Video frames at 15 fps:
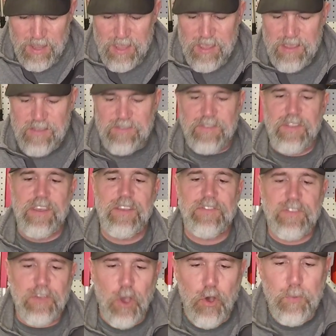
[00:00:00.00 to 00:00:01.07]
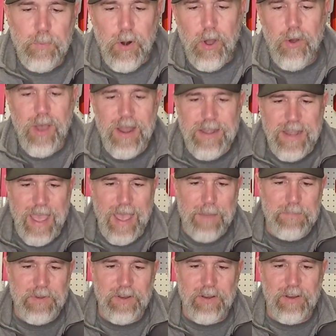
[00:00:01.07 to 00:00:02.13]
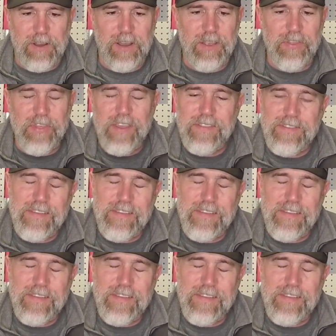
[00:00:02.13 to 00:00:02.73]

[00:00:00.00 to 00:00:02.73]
is this GoPro adapter. This